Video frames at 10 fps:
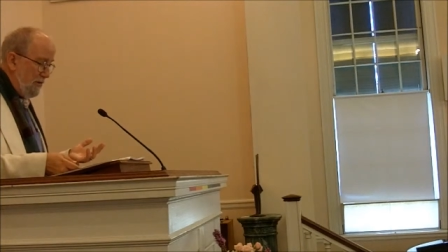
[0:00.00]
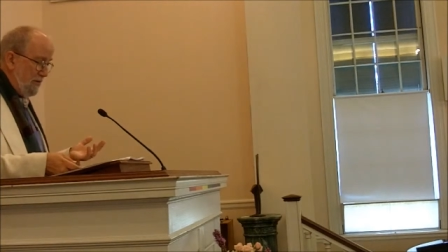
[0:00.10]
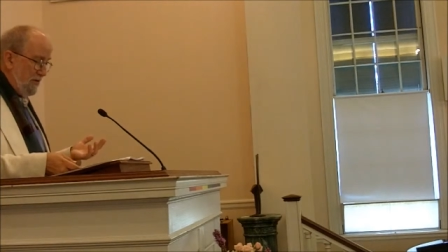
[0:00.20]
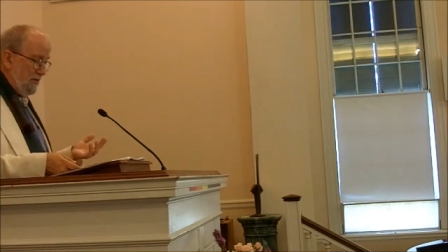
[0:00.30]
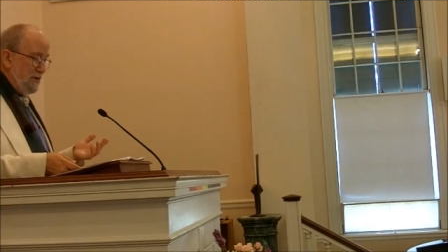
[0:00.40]

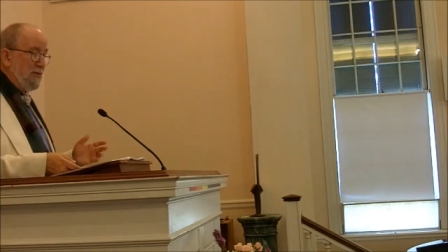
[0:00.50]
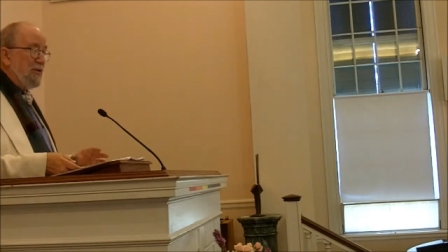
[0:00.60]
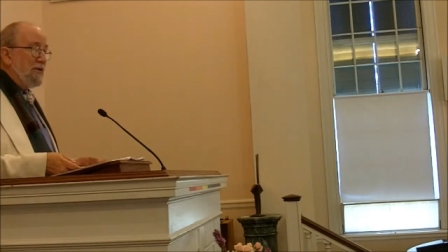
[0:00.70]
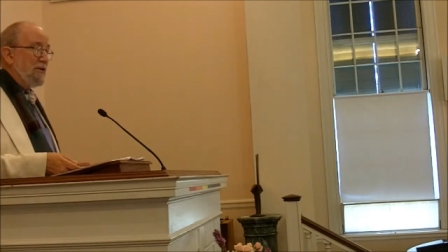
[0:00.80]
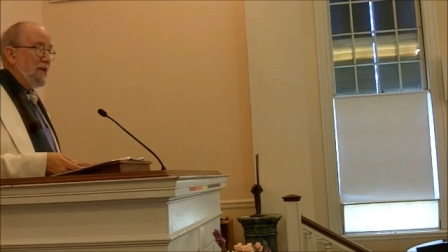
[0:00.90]
over their New
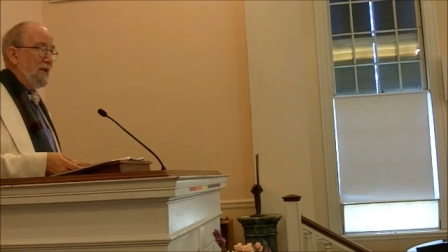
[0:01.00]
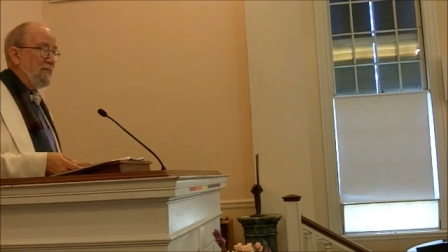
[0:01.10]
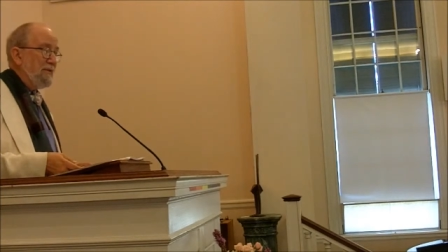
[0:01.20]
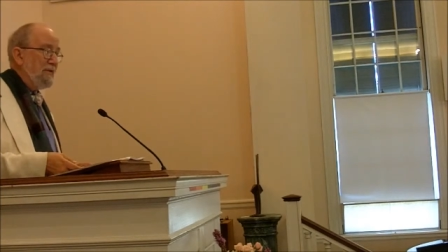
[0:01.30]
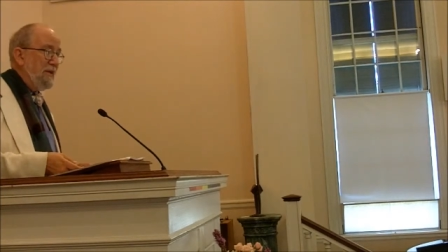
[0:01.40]
World
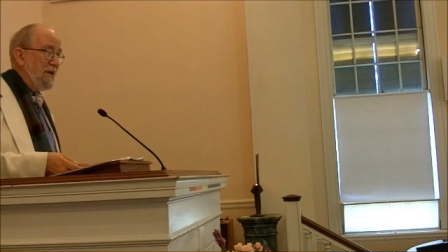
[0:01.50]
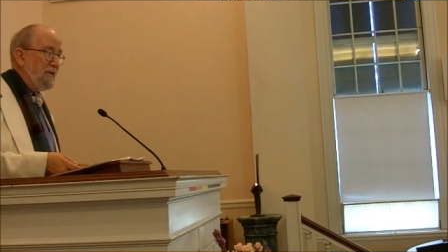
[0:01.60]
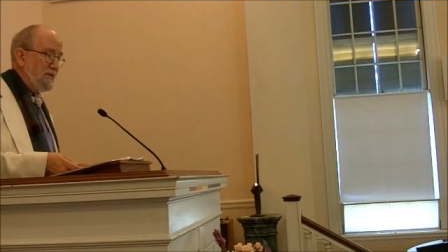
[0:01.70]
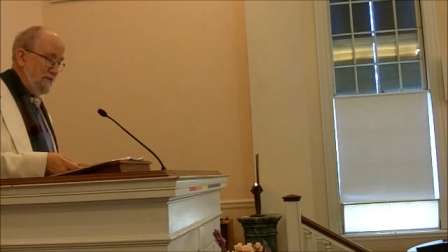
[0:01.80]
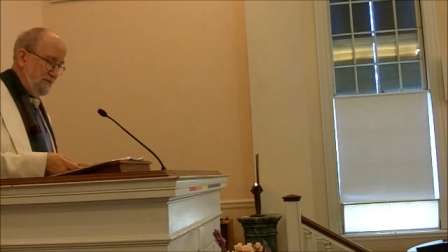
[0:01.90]
claims in the
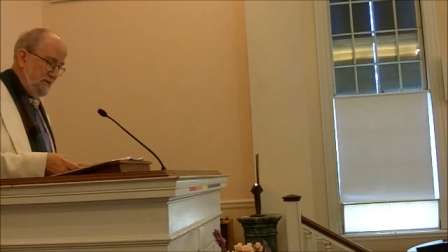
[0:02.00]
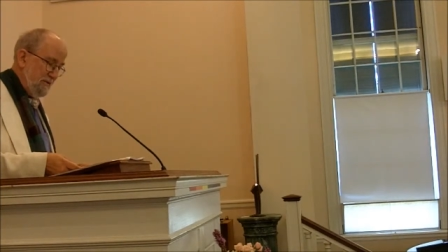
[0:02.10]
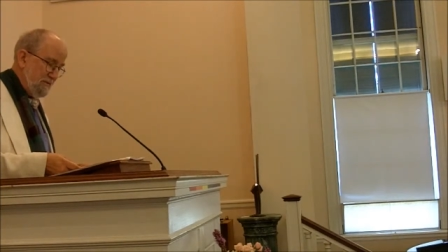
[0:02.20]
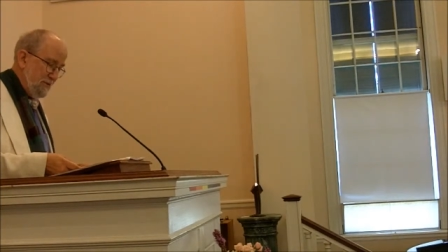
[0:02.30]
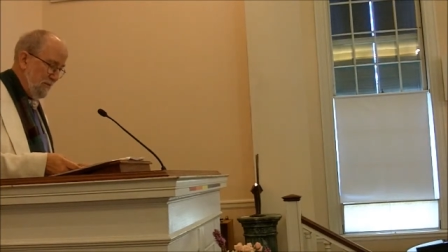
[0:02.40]
18th
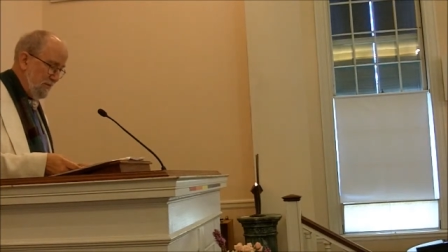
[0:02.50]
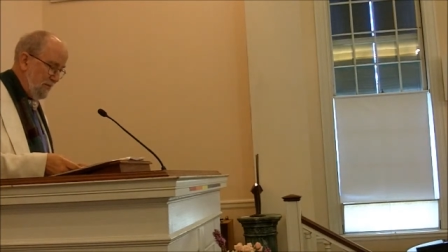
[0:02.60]
century.